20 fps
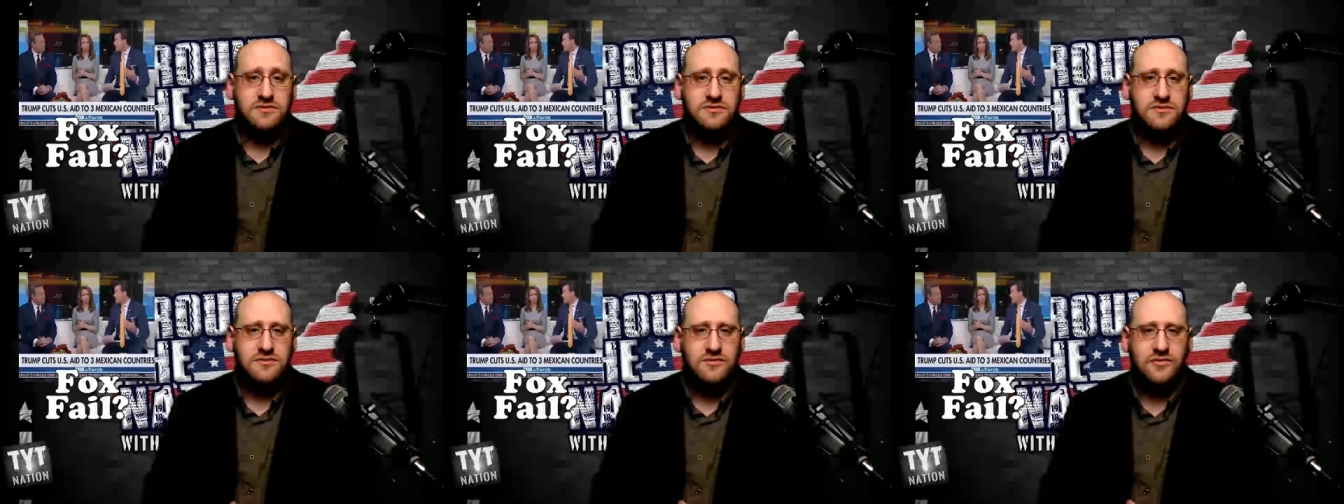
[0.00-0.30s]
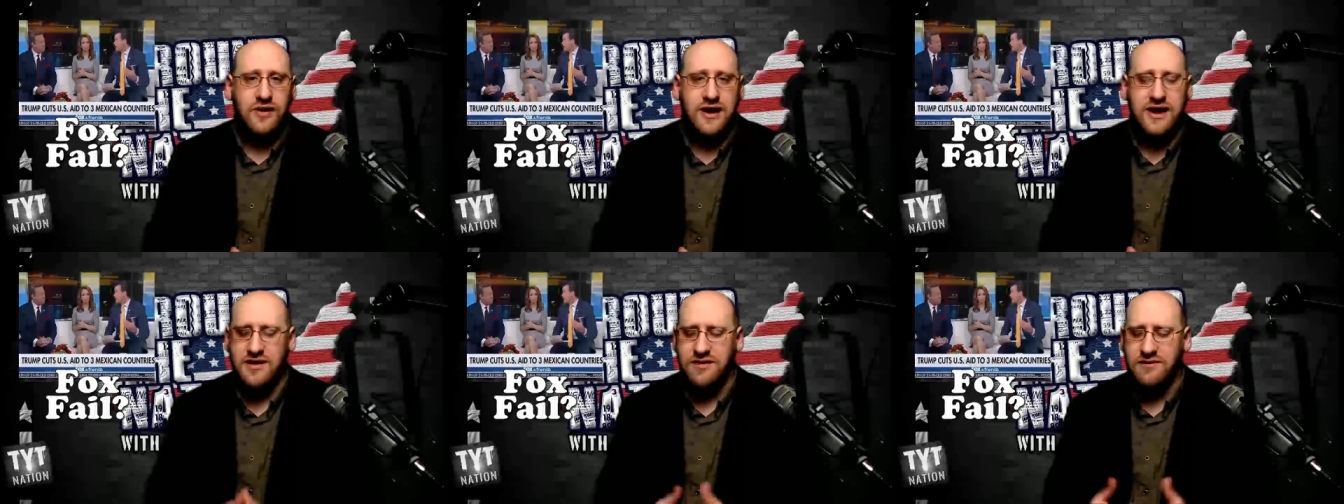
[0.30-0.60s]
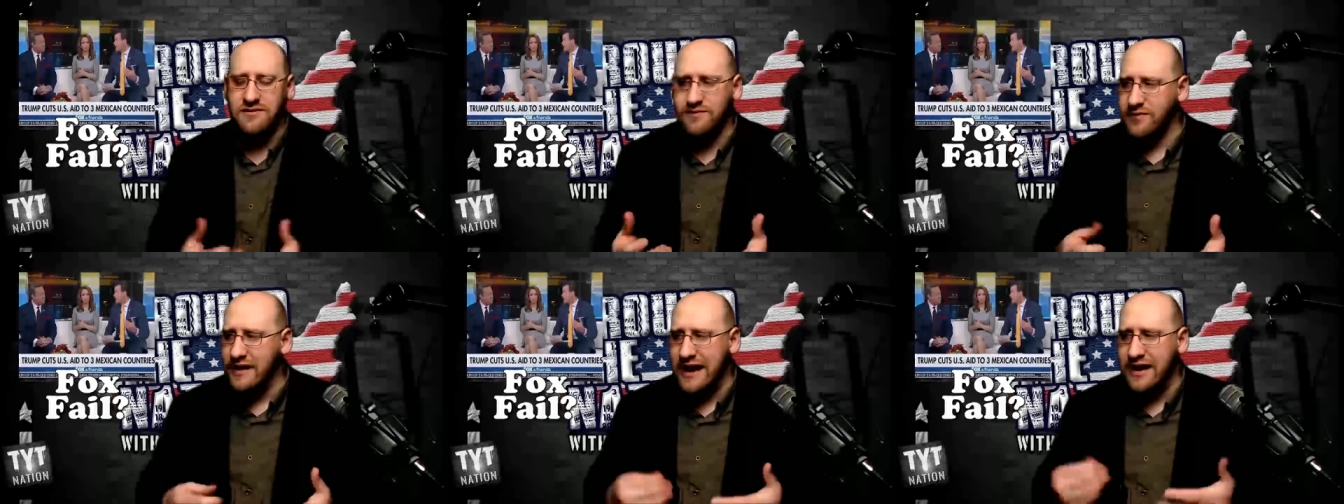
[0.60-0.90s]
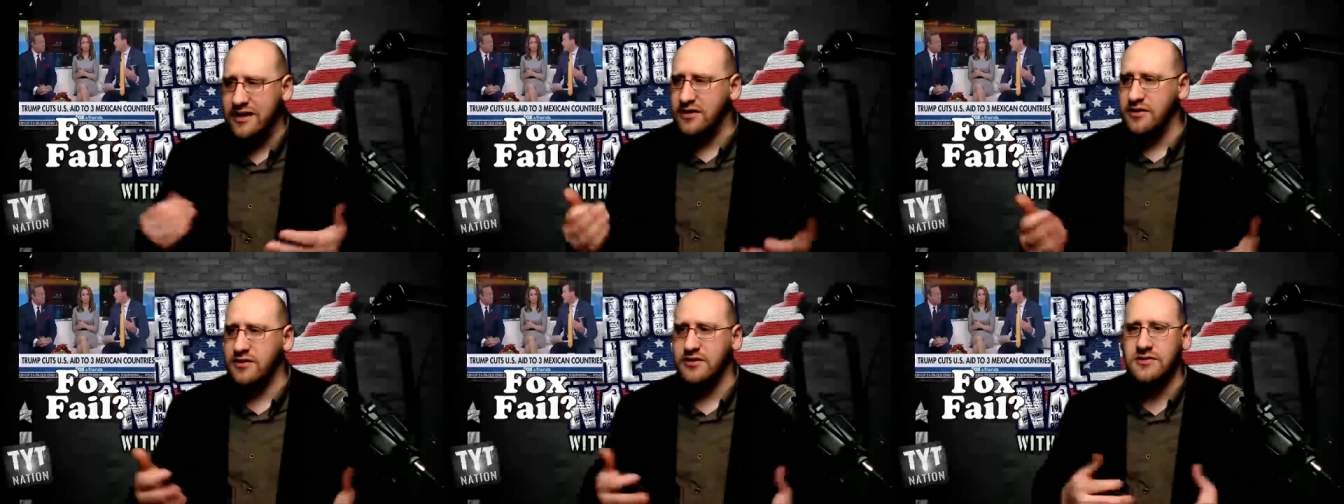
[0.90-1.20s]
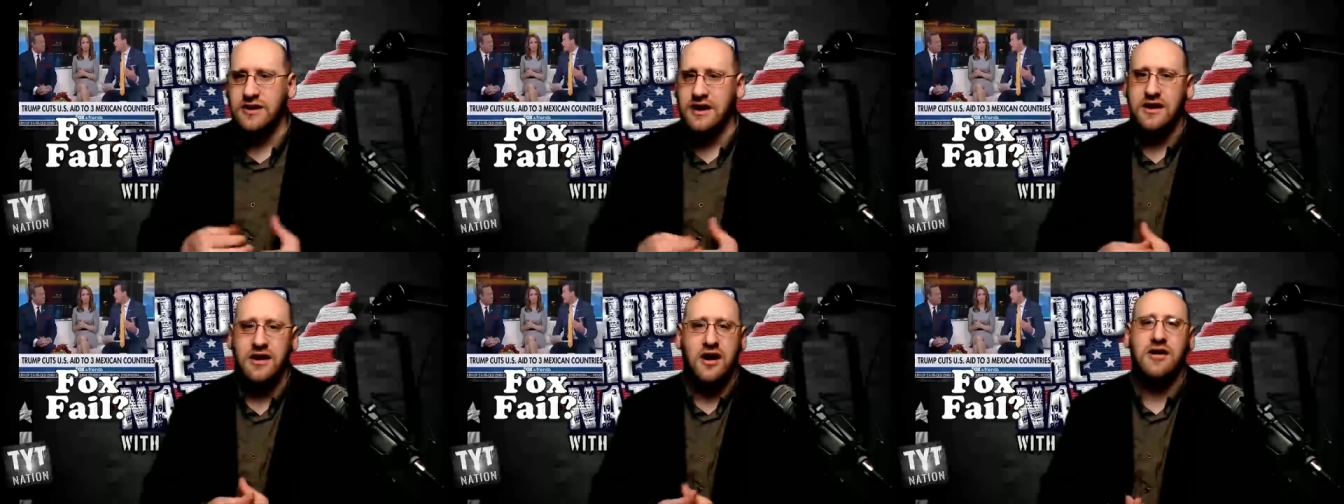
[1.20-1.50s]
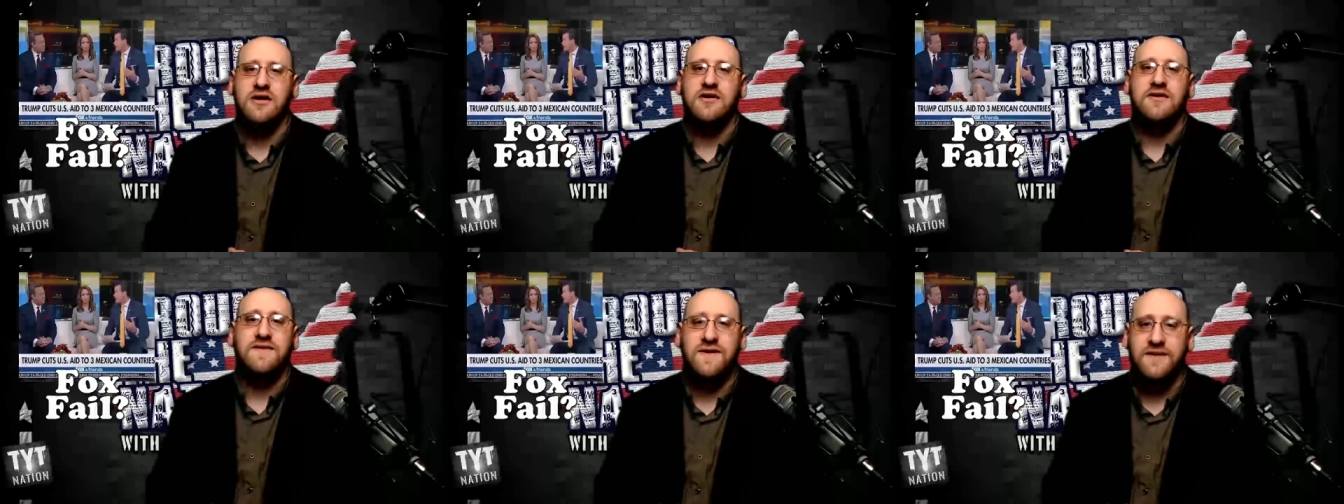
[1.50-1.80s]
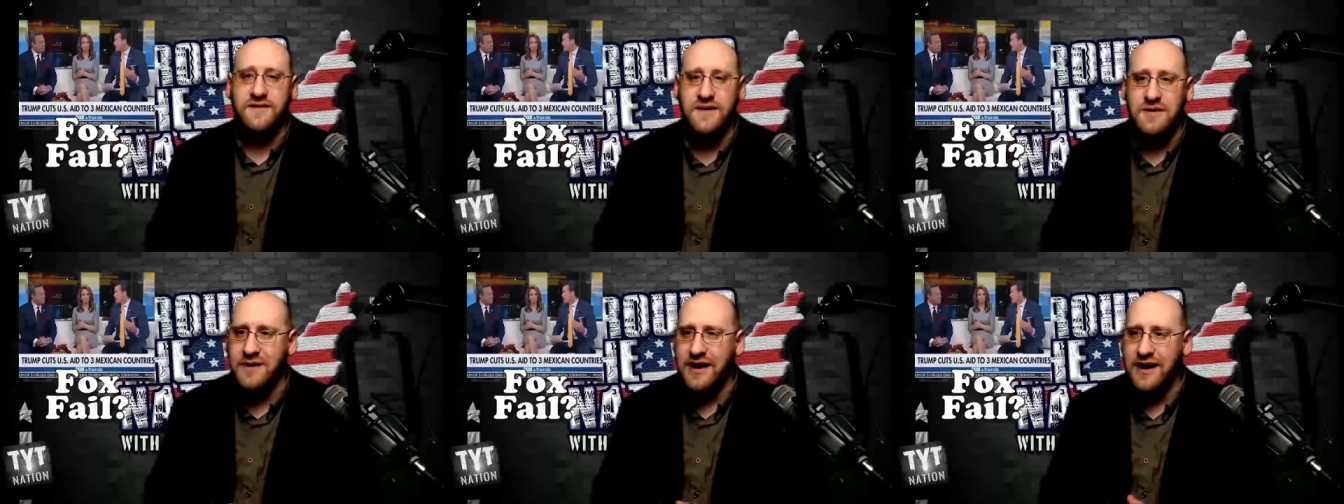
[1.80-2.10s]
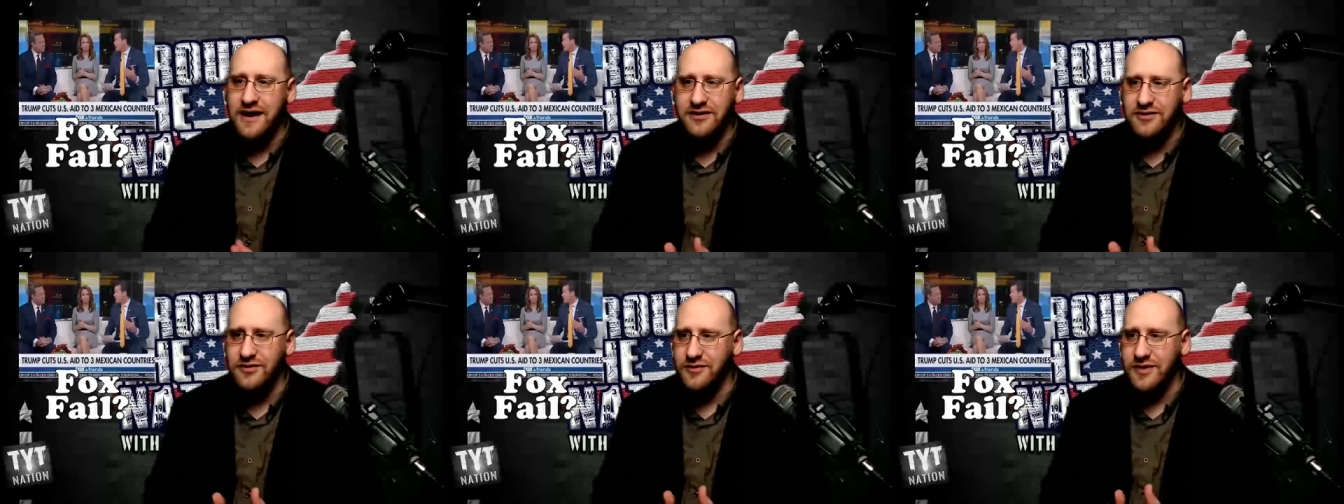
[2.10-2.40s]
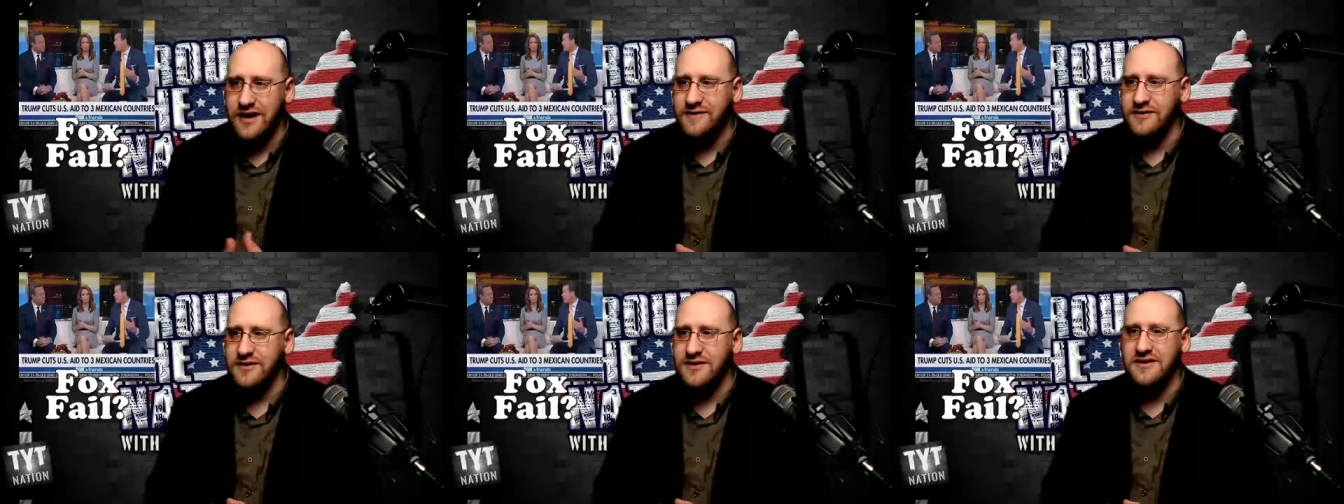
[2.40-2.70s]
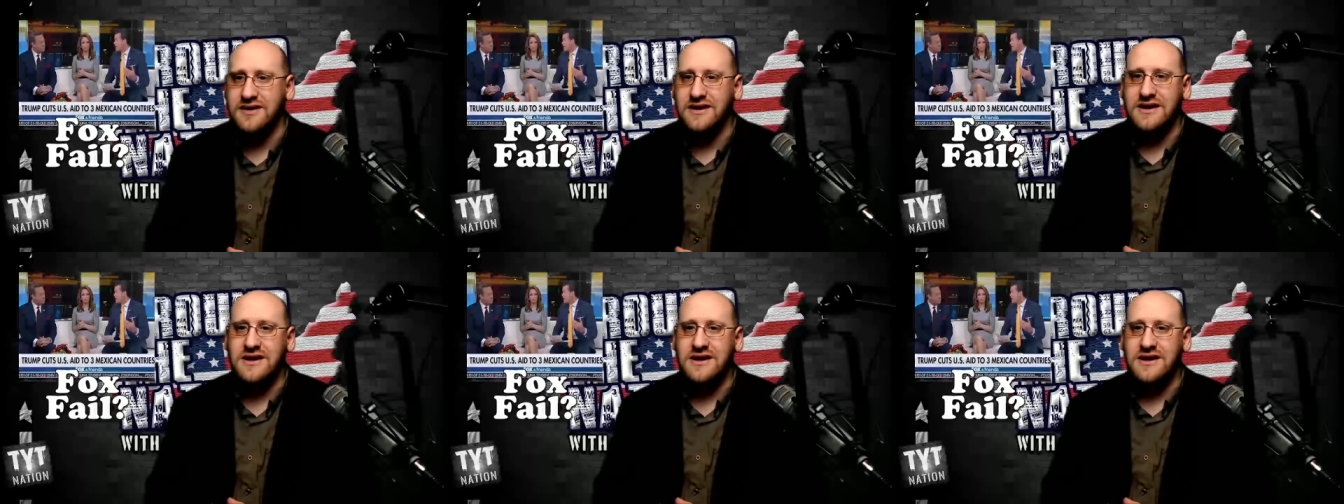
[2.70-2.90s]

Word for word: weigh, I don't know, like 150 pounds or whatever,